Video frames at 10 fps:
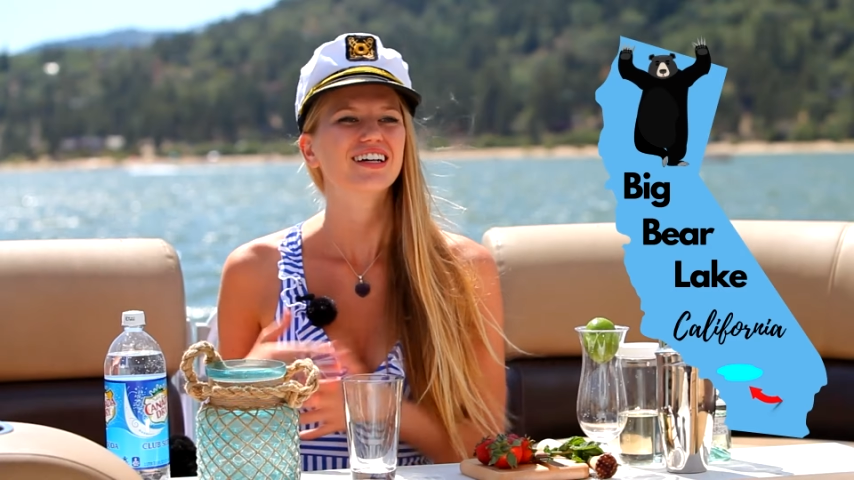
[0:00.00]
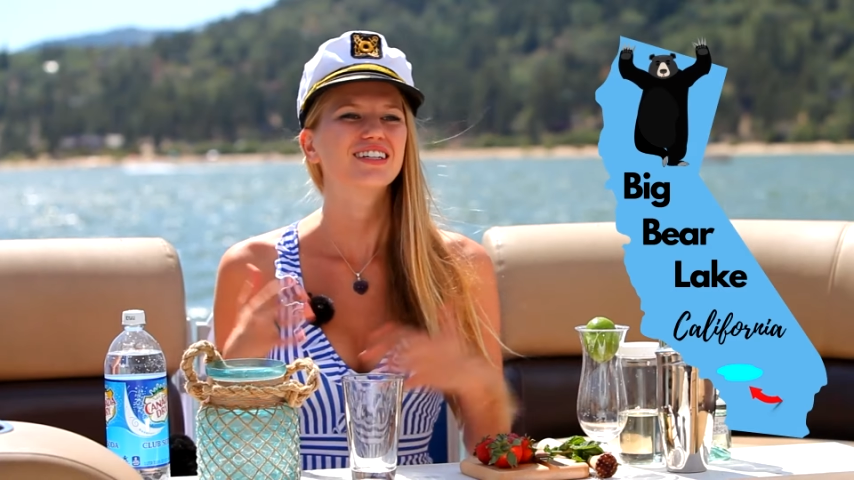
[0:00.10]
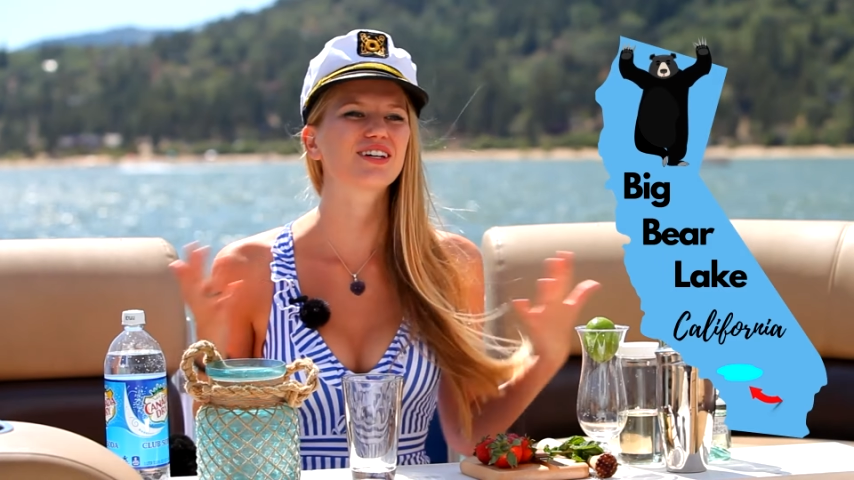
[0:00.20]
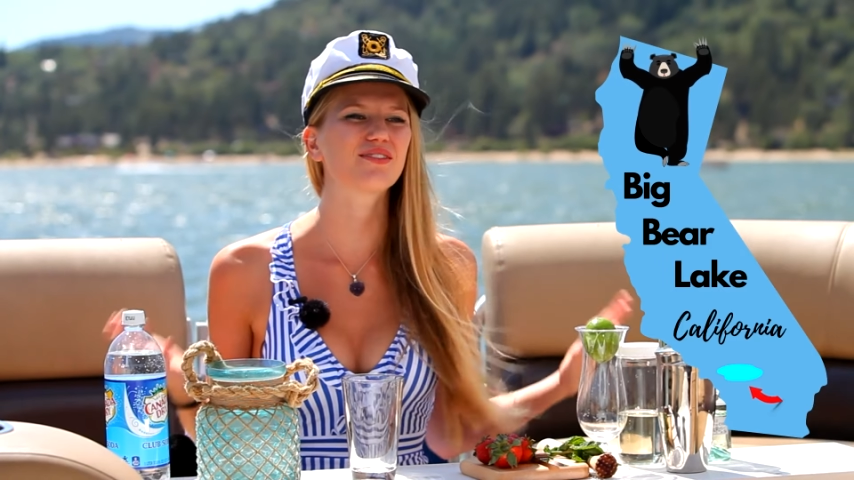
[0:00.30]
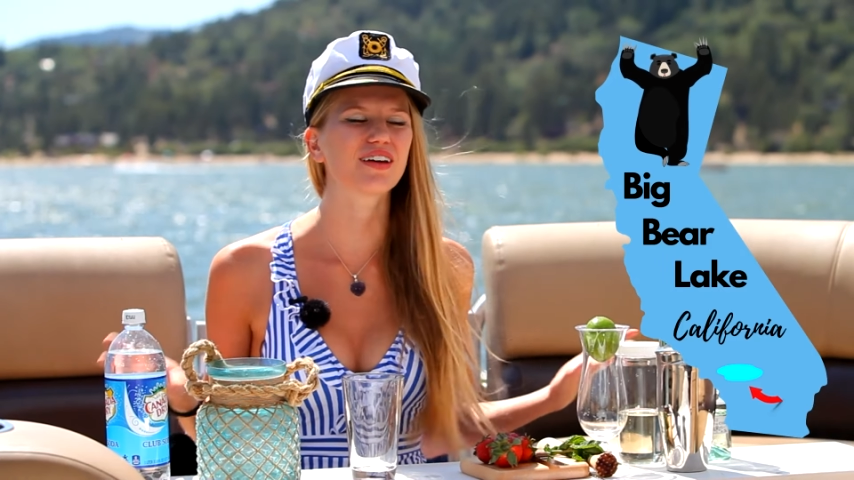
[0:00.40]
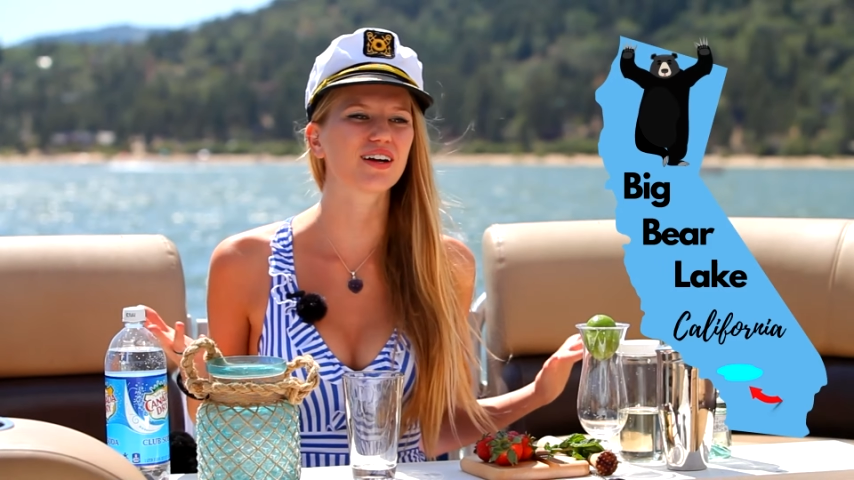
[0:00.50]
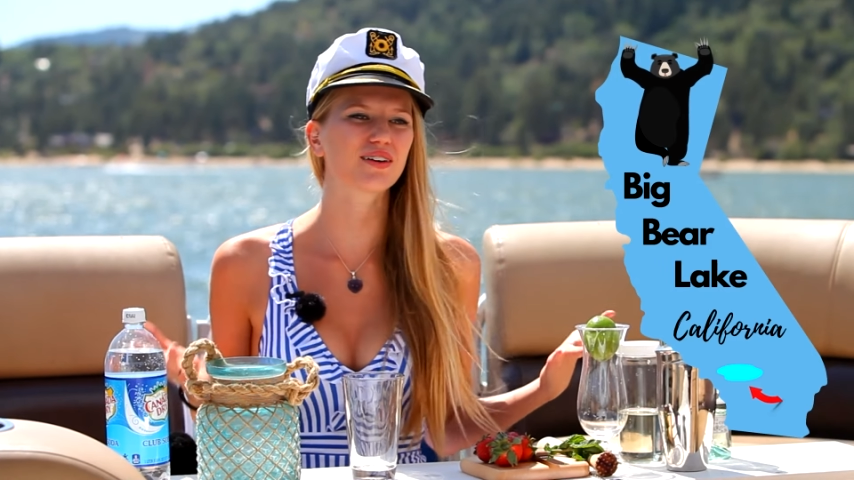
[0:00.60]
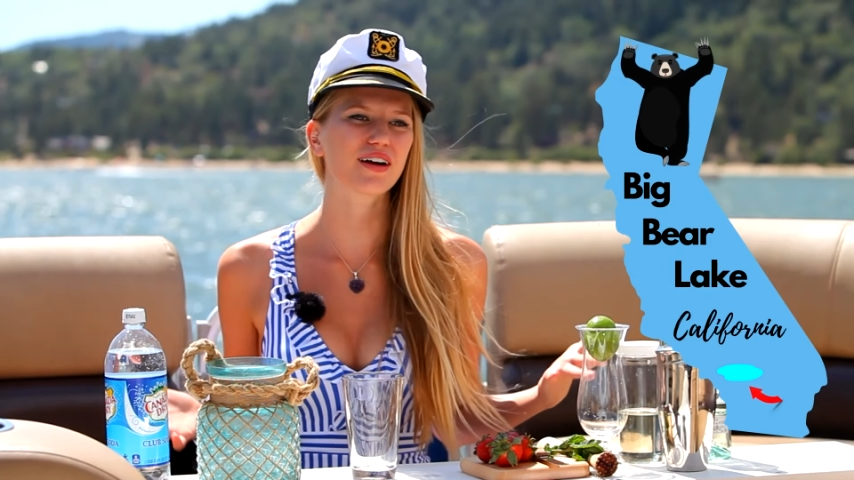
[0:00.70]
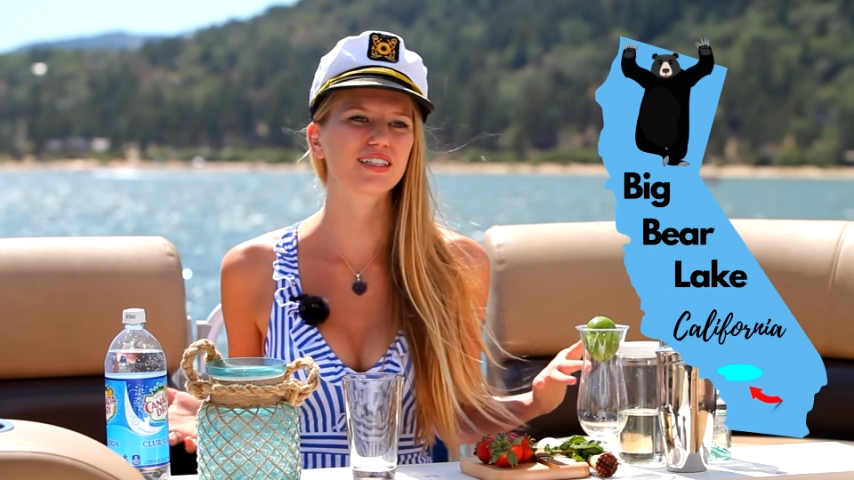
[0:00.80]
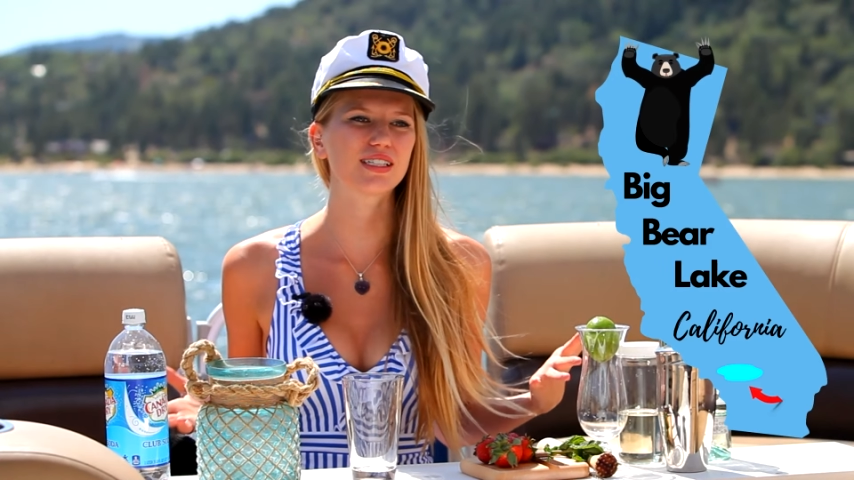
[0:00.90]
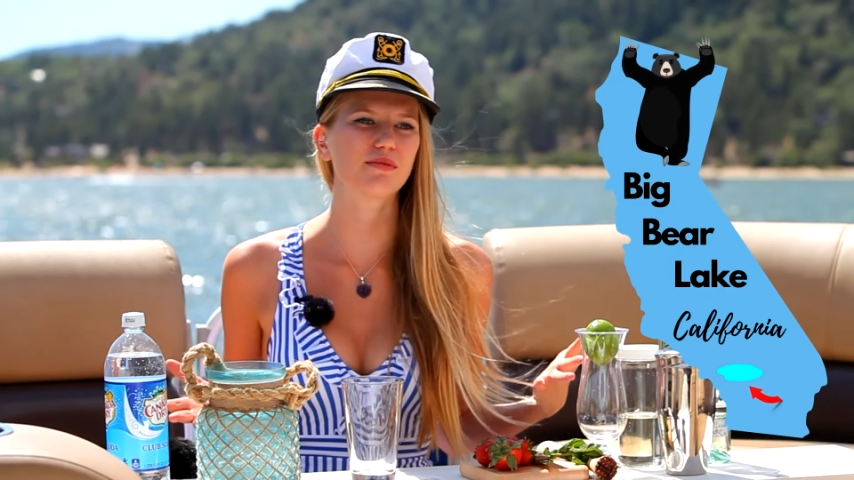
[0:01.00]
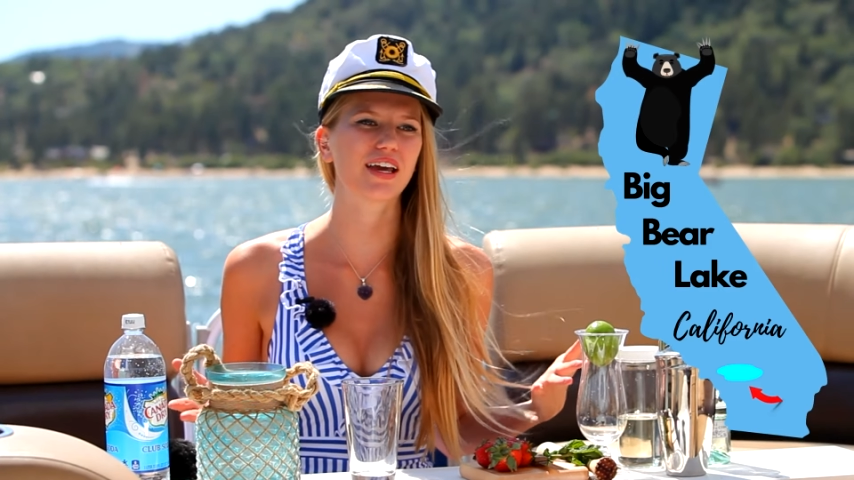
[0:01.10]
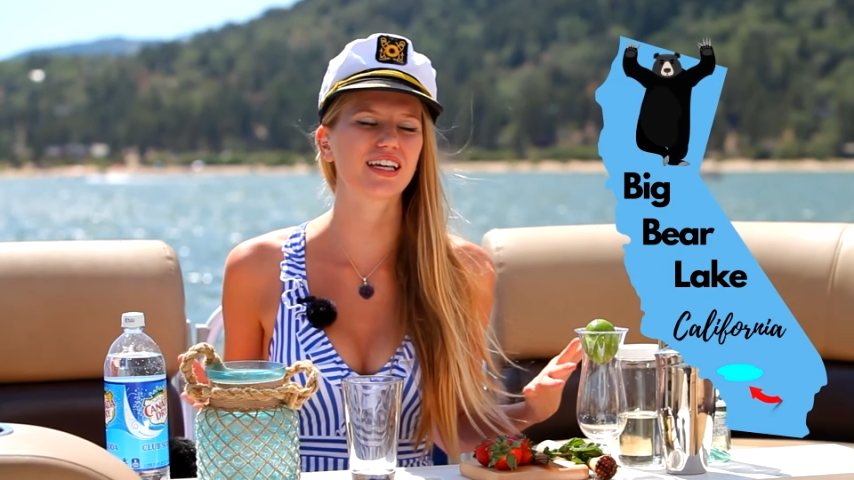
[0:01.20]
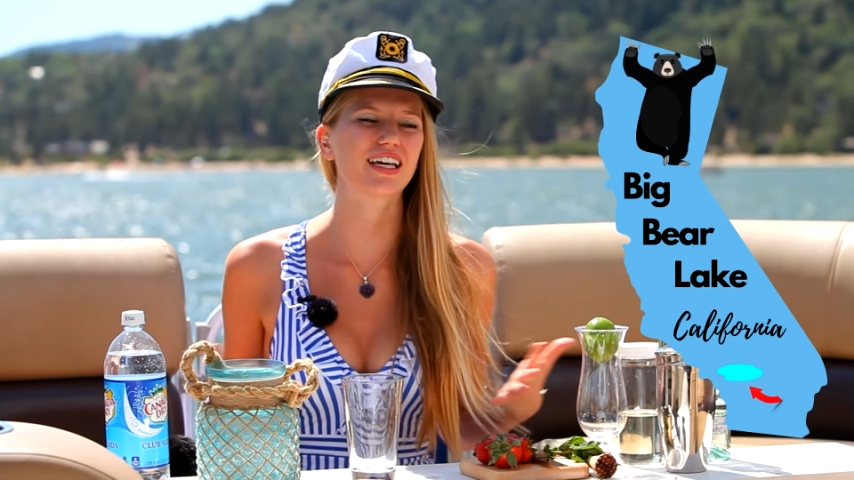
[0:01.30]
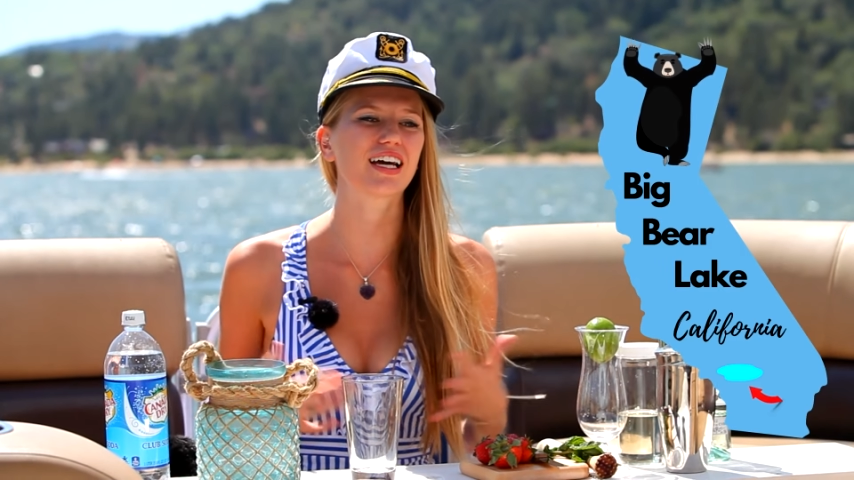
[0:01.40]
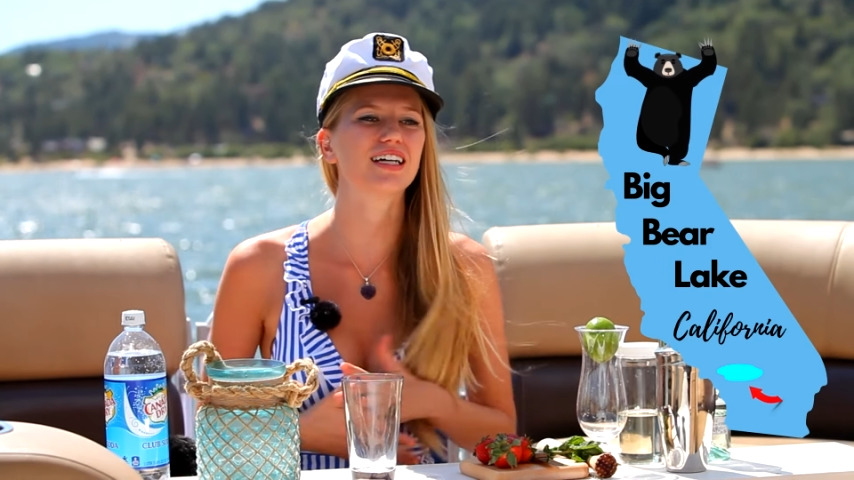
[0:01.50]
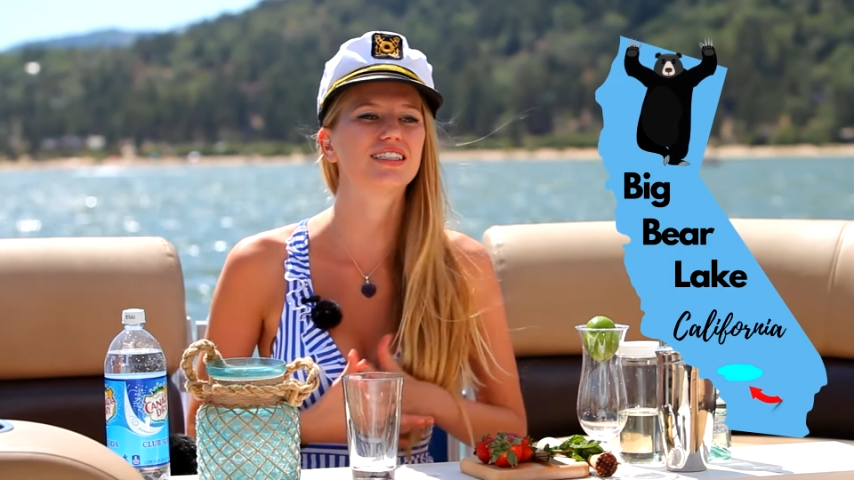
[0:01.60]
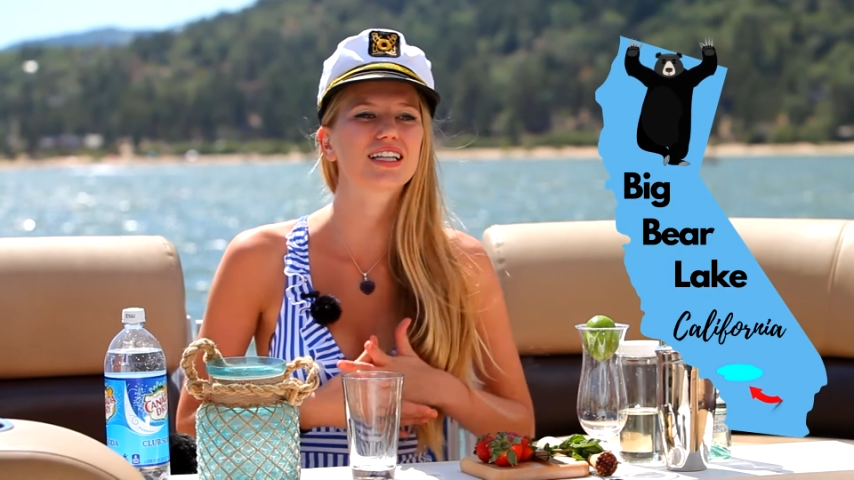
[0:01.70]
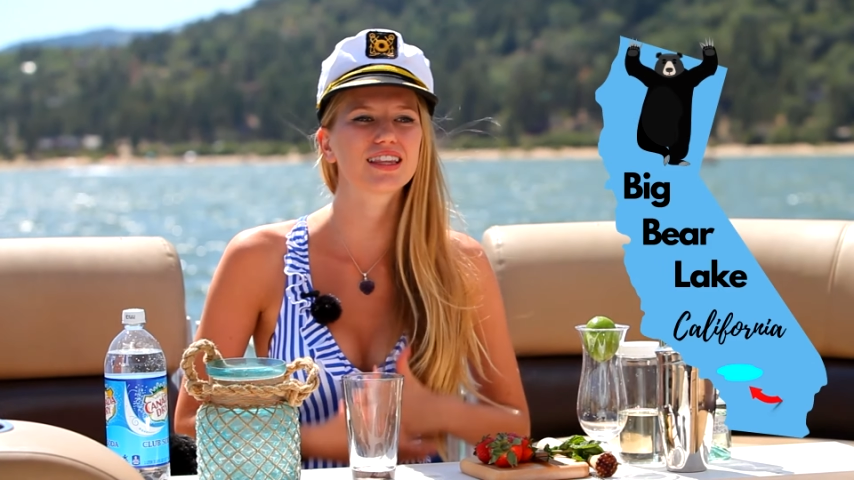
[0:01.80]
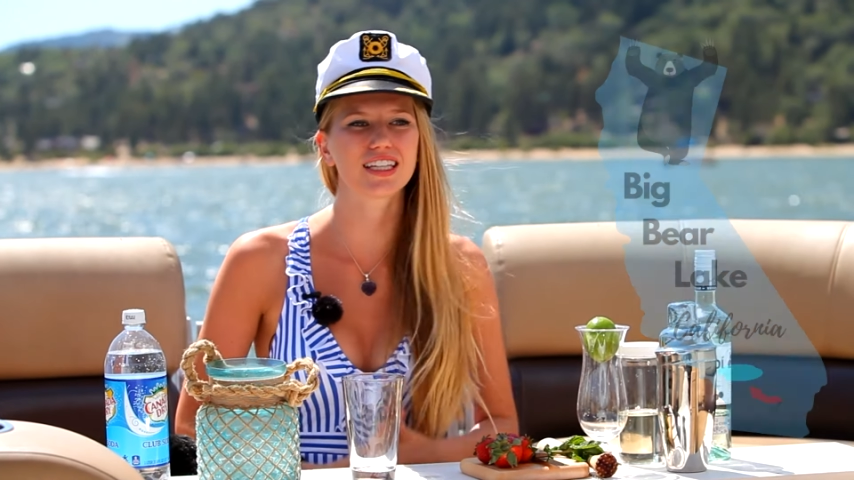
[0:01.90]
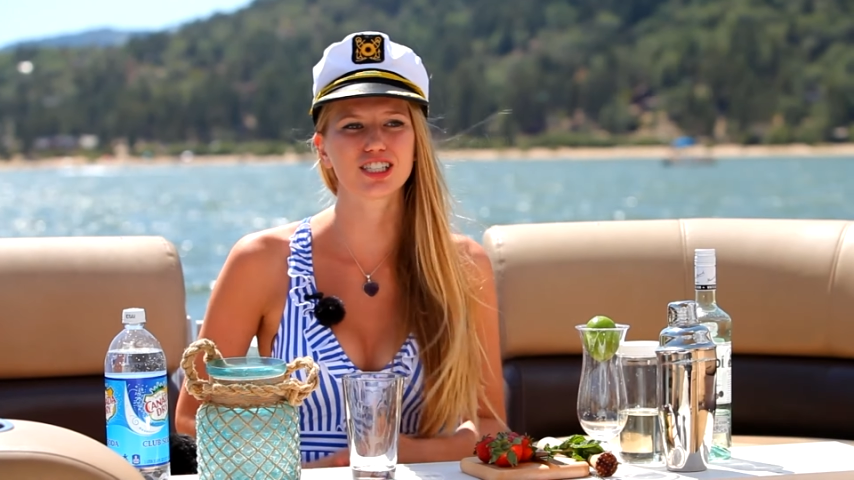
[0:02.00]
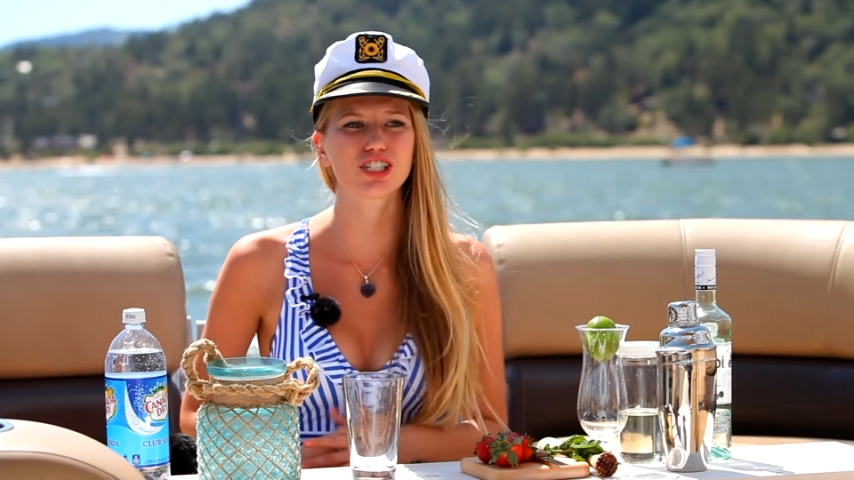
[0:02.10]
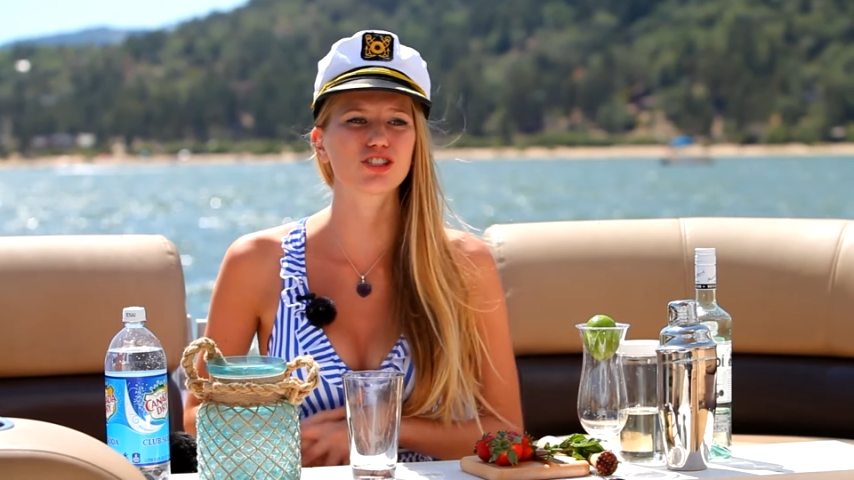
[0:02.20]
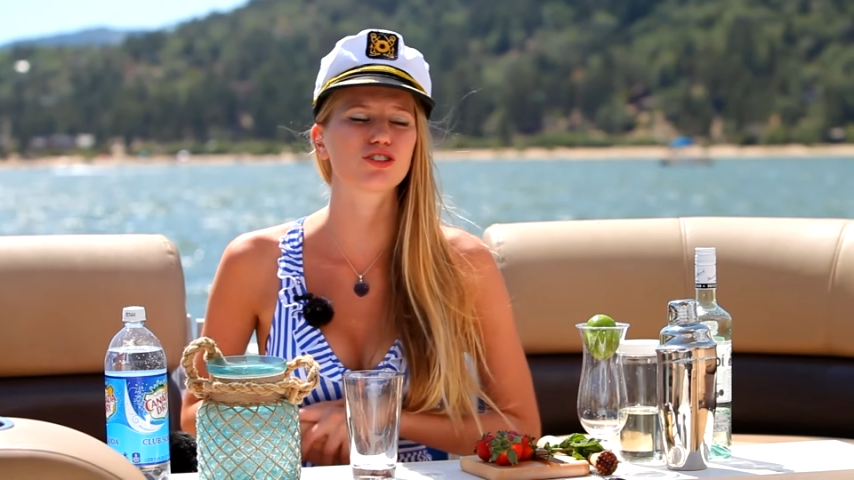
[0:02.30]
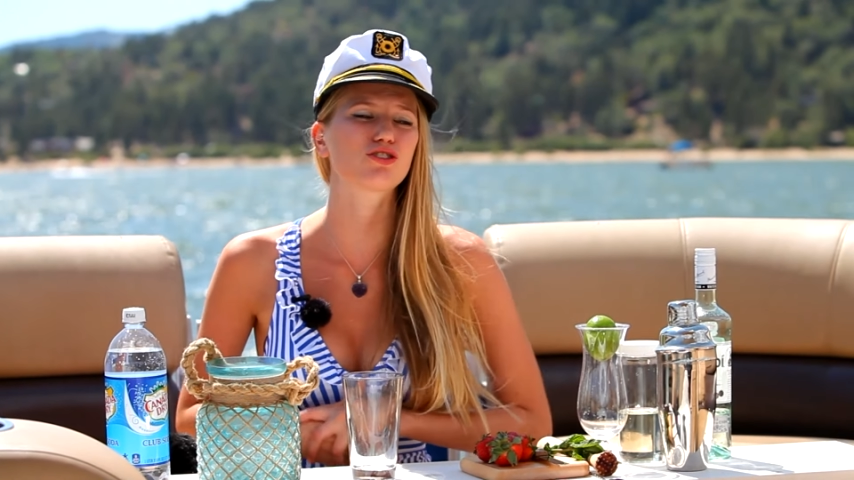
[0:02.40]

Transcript: So we are going to be making a delicious